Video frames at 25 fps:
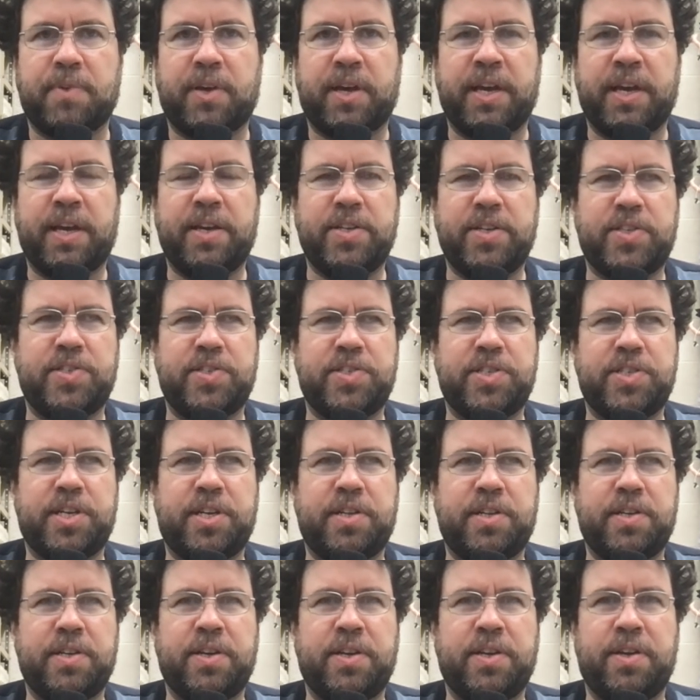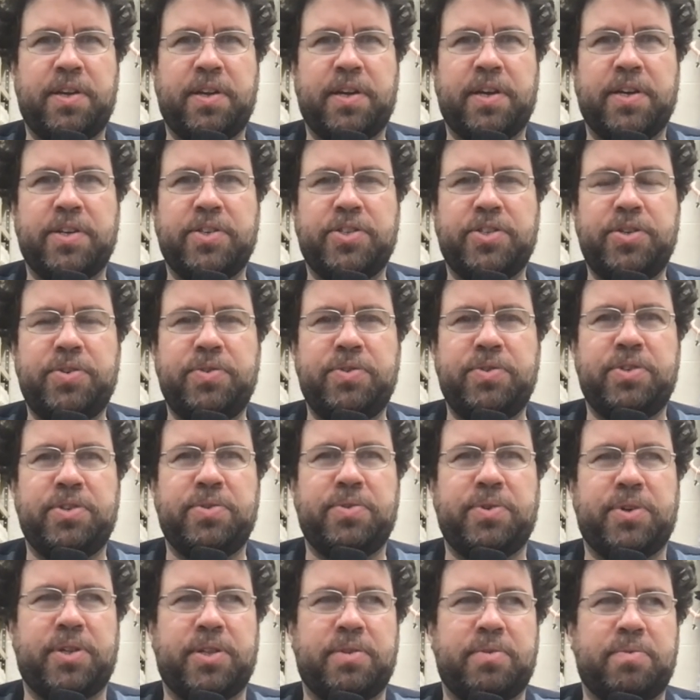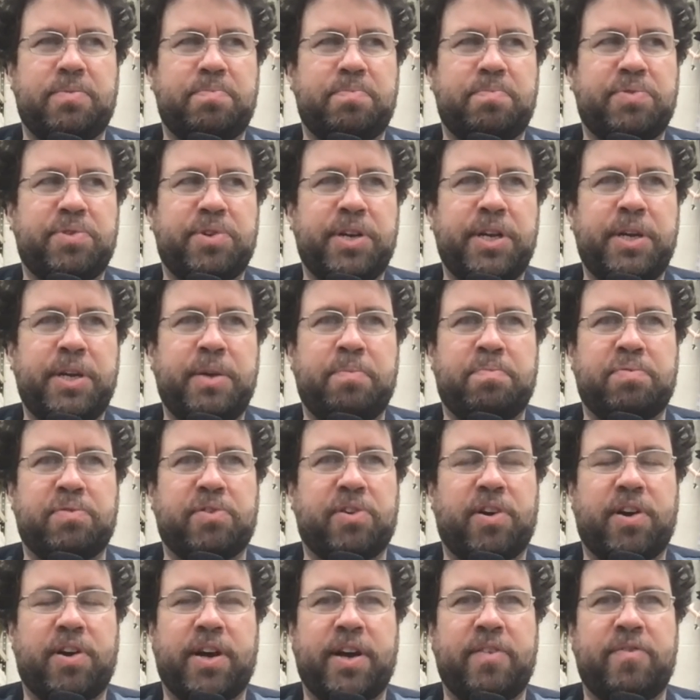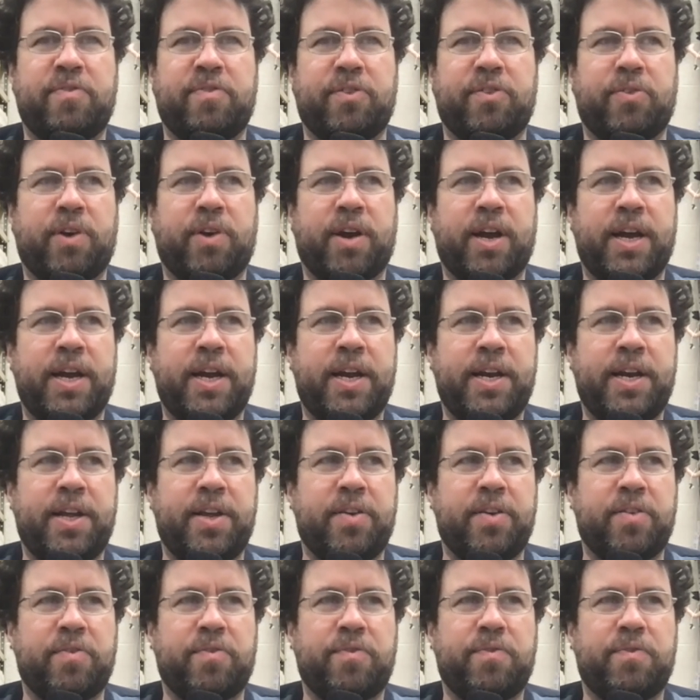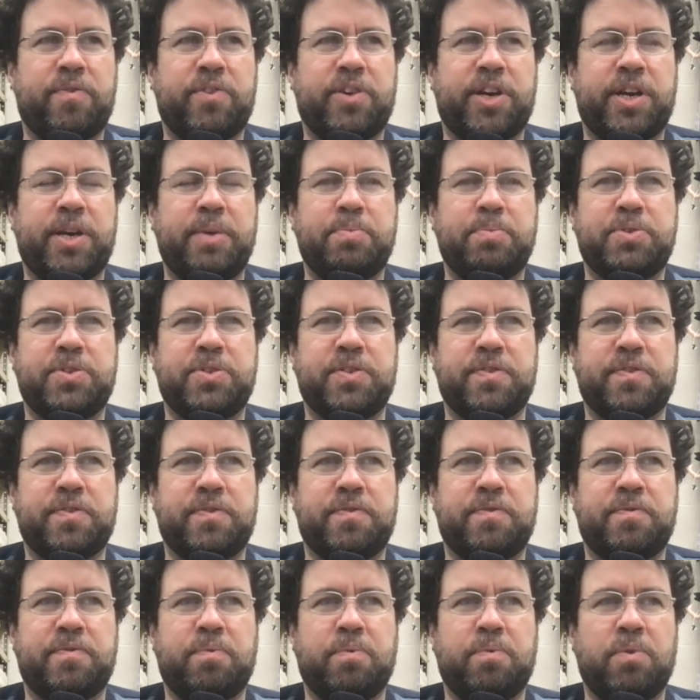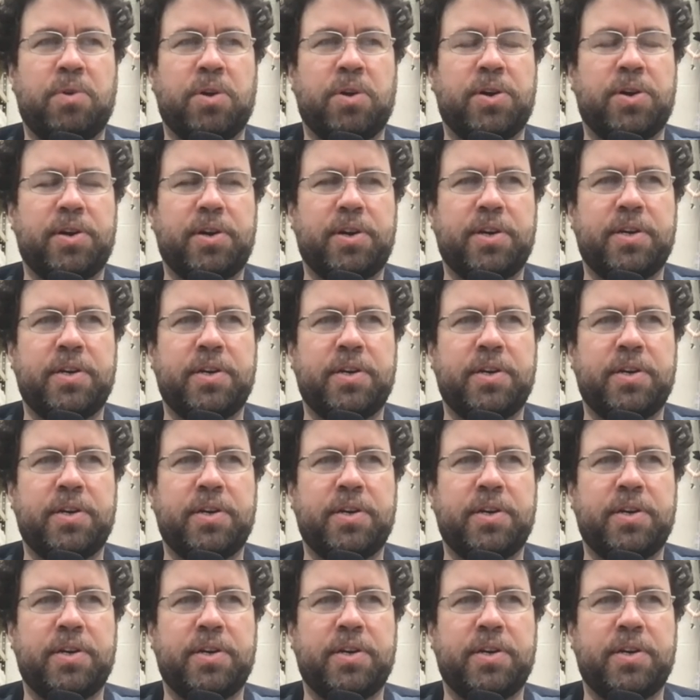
guess because you do a pretty broad variety of types of work.